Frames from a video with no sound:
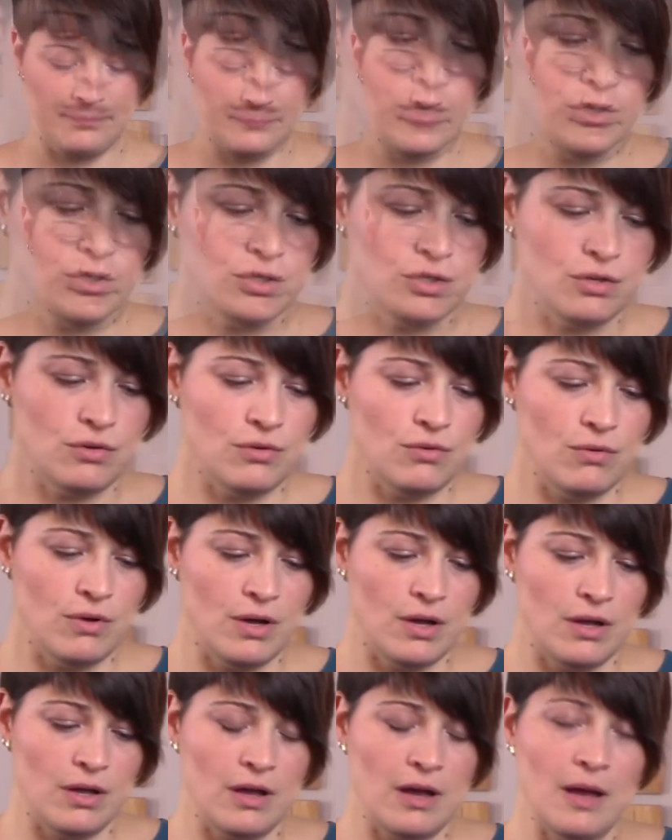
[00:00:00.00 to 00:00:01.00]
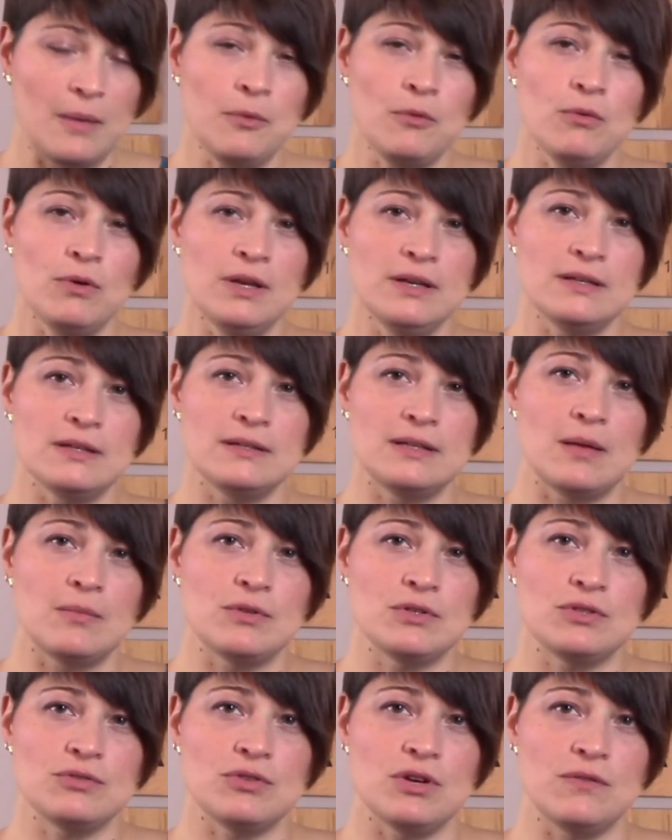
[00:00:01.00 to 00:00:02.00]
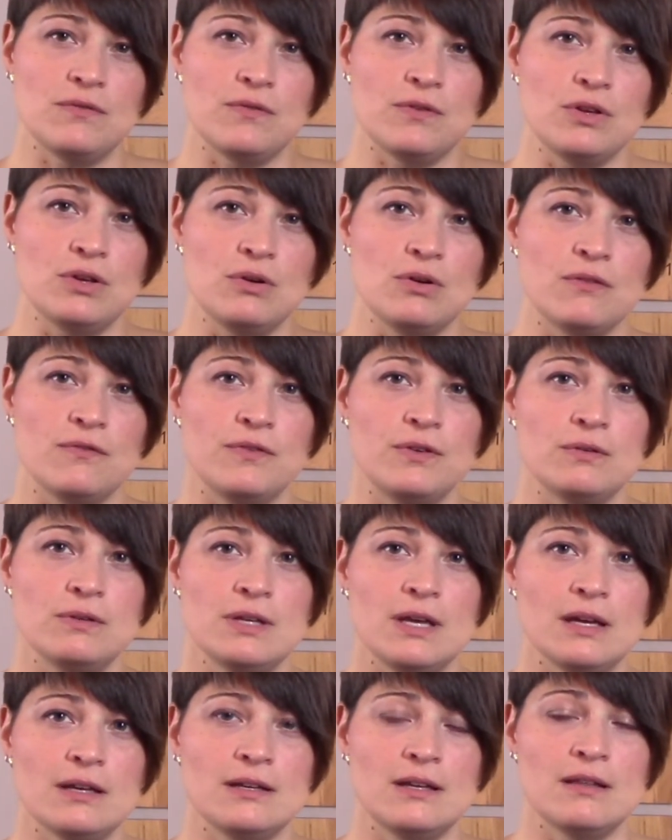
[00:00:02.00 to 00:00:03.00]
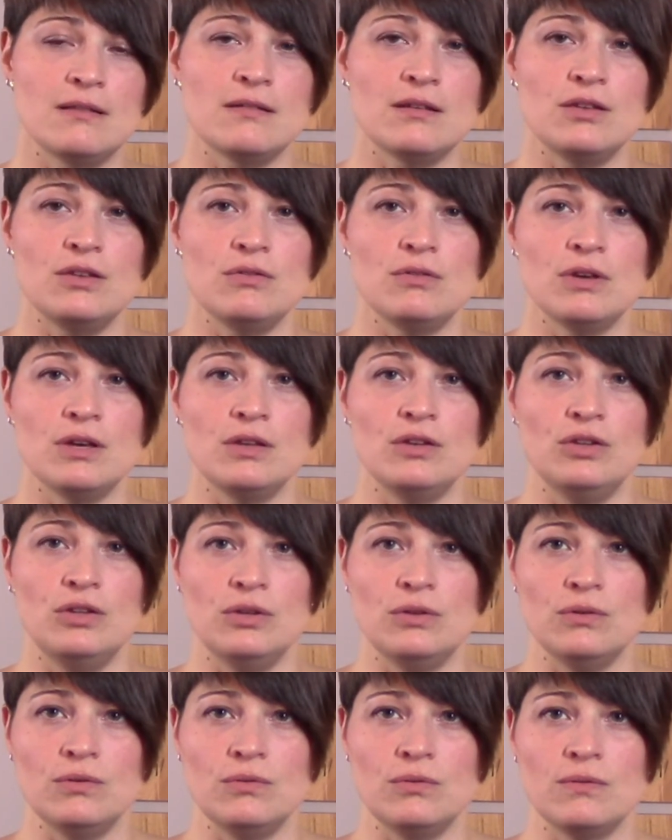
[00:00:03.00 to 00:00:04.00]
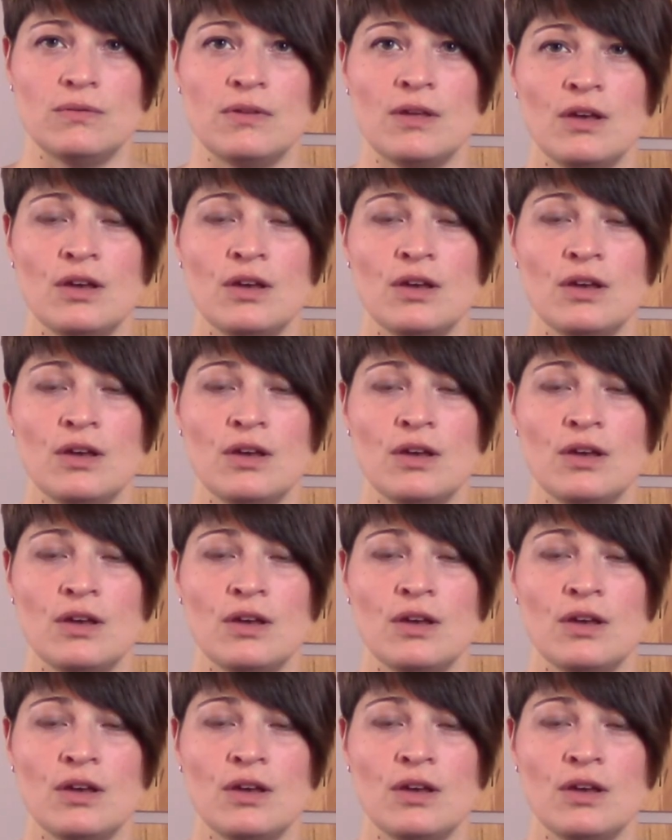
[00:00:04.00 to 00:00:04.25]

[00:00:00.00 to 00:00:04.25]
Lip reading: So I'm going to demonstrate for you a few techniques that you can use